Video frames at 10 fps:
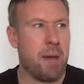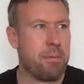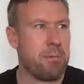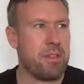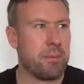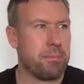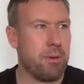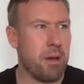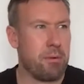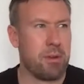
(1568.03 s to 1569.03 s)
I
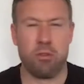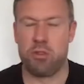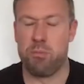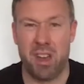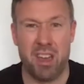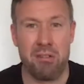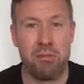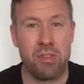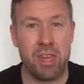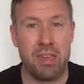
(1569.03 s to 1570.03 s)
probably watch my
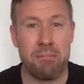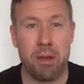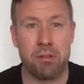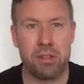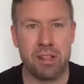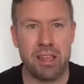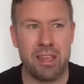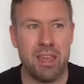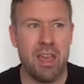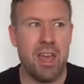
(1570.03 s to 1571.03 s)
own team
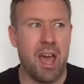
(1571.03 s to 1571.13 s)
mostly.